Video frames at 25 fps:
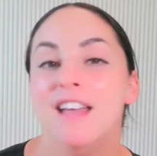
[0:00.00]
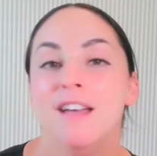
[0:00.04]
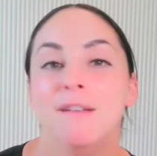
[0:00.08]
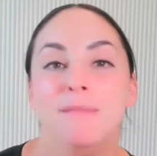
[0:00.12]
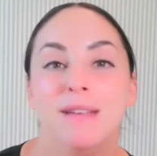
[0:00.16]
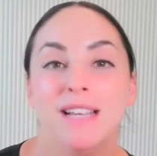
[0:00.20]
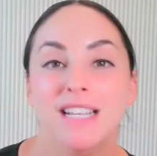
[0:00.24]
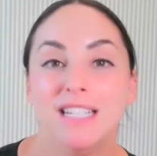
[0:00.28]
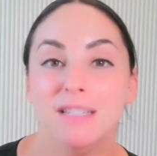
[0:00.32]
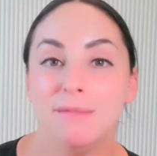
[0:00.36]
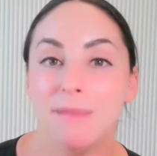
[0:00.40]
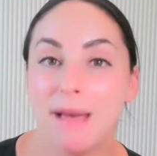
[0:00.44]

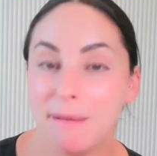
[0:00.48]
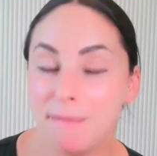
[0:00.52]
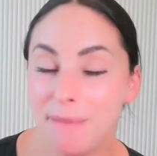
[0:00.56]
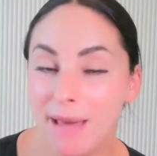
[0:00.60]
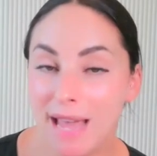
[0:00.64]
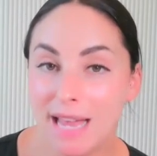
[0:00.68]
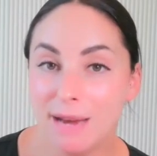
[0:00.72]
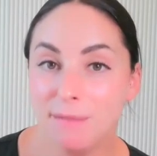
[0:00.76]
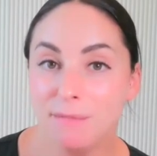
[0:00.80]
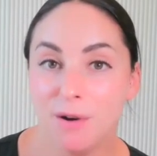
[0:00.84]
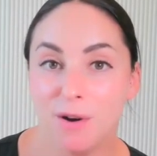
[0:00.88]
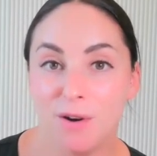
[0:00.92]
because my
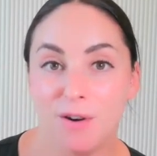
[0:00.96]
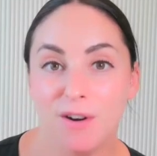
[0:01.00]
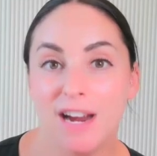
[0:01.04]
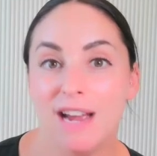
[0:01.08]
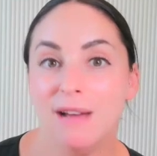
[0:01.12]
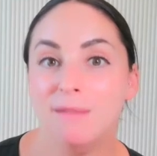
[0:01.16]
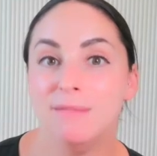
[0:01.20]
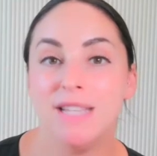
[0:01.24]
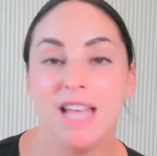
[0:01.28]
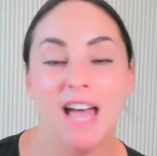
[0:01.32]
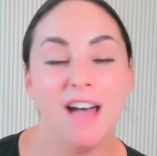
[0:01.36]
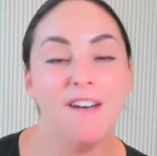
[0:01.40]
paid
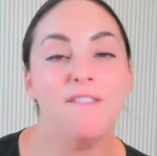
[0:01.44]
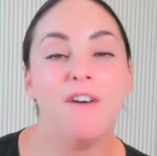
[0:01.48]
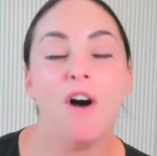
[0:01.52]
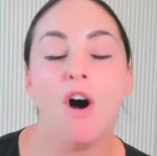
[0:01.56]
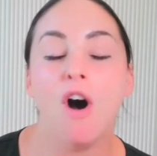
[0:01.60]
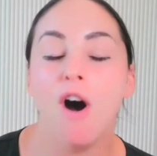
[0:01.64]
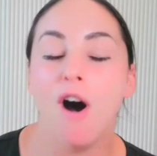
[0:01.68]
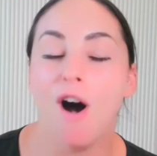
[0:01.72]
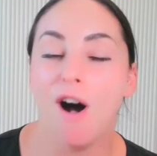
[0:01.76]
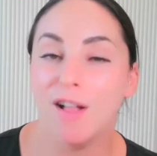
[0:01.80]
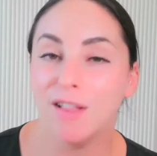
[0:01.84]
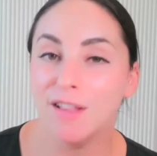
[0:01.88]
programs have
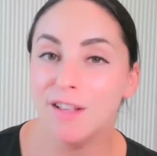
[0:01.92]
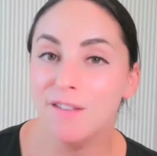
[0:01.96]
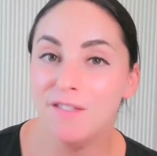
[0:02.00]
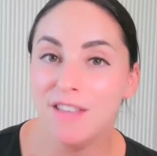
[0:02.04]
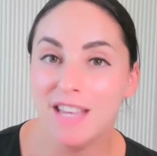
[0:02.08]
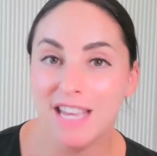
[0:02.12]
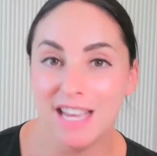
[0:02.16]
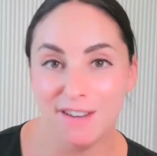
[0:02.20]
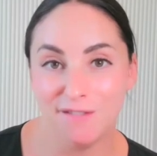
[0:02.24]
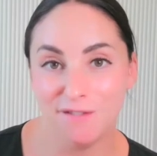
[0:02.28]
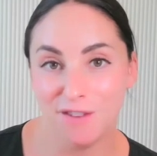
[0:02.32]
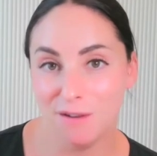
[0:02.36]
all of the
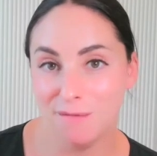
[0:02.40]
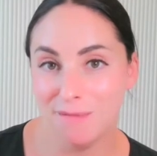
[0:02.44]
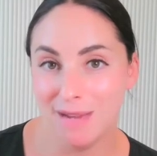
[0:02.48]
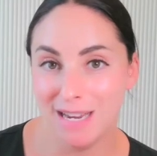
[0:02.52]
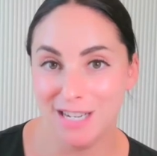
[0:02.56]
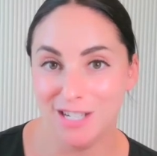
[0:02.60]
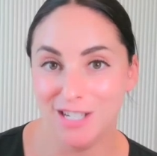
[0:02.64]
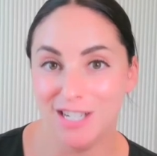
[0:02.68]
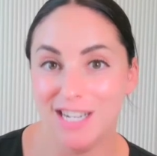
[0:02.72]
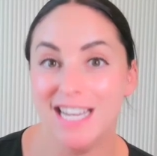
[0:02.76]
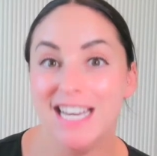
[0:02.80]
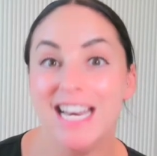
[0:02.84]

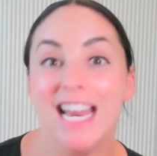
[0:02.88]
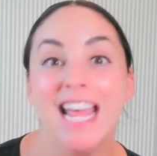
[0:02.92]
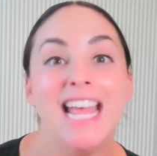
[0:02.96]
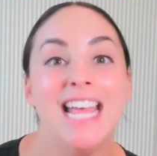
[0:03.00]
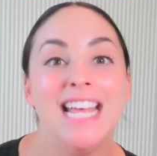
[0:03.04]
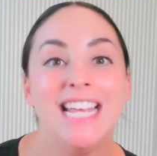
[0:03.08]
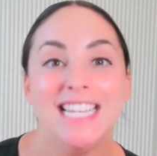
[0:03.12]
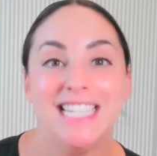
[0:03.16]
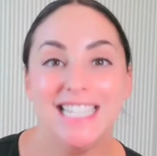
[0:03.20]
information